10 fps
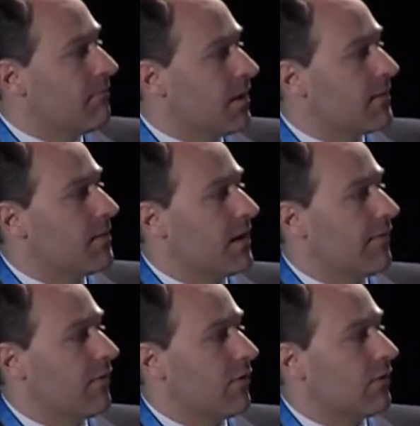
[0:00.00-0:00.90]
But there
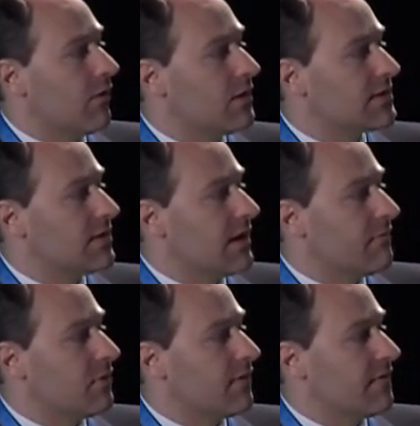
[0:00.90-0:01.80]
were also a
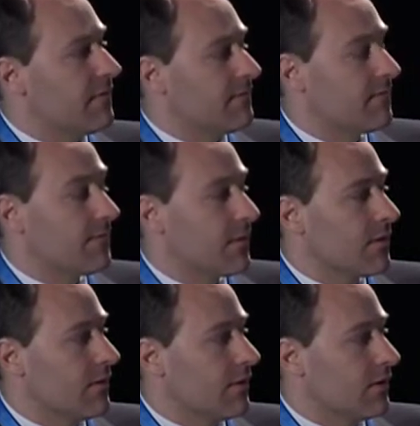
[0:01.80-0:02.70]
number of
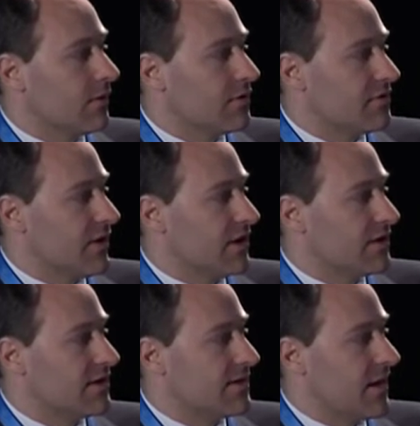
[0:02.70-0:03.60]
coronary
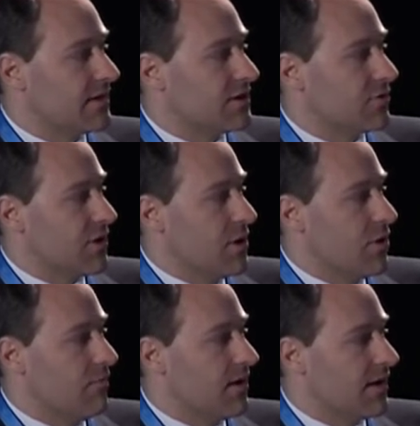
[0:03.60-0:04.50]
arteries that showed
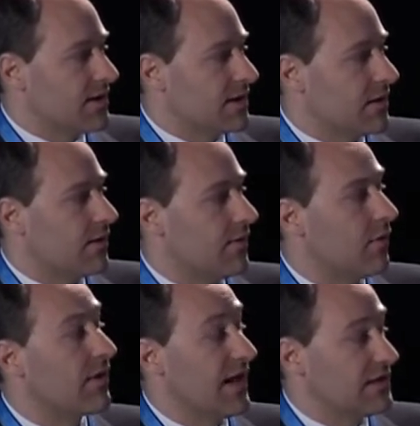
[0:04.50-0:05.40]
no plaque,
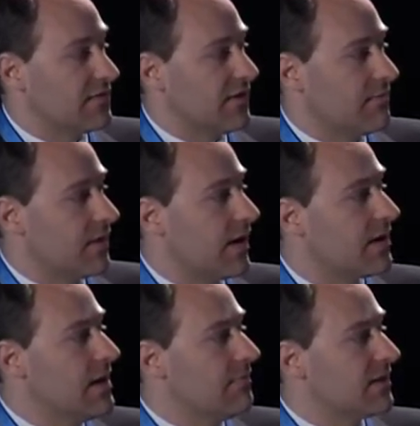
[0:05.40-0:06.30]
no calcified plaque,
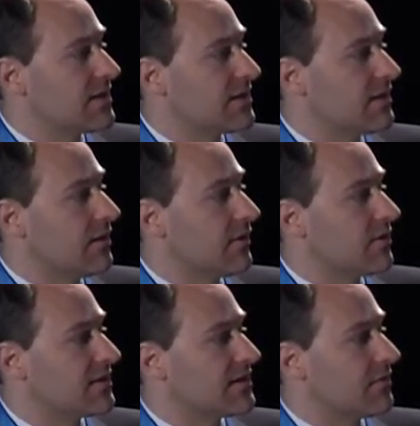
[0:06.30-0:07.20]
but still a
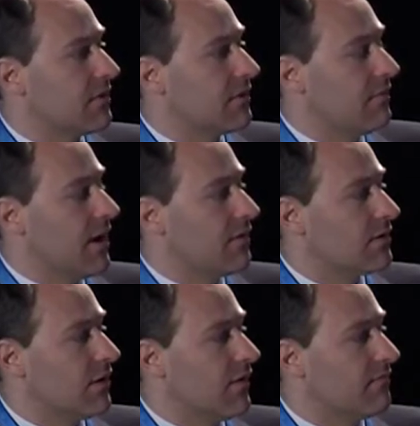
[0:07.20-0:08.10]
considerable
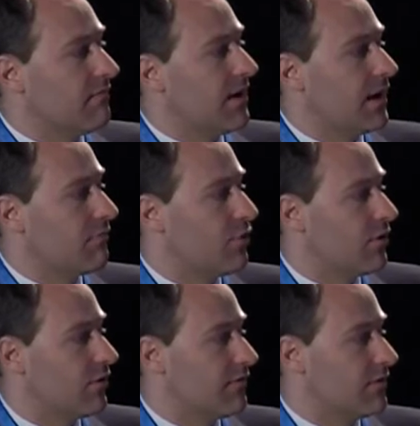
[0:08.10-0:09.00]
amount of plaque
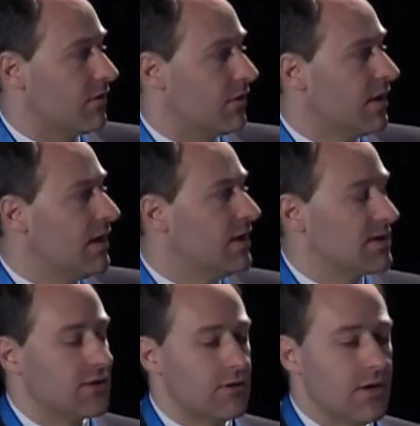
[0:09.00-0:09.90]
burden overall.
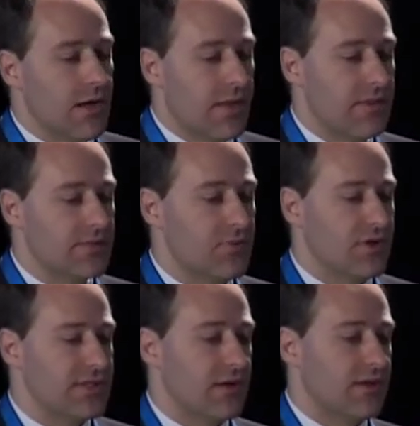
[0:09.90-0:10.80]
So, and this
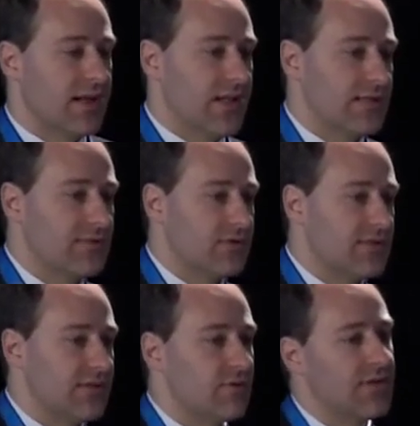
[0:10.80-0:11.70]
points out calcium
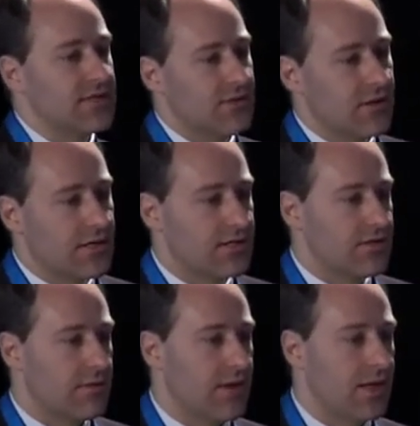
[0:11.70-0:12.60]
score 0 does not
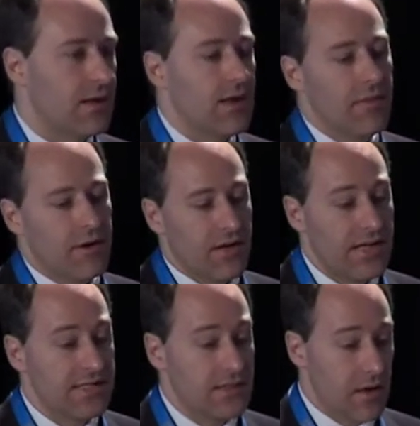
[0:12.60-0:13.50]
necessarily mean there
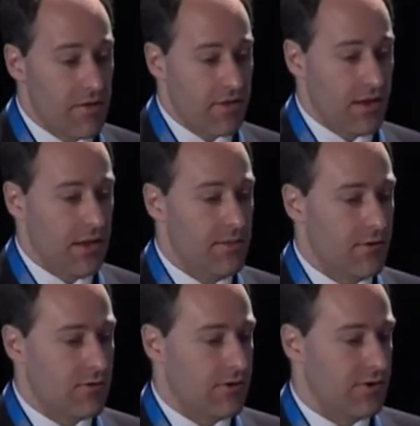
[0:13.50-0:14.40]
is nothing in the
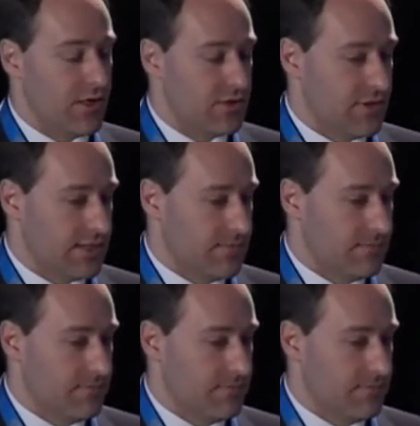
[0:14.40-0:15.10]
coronary arteries.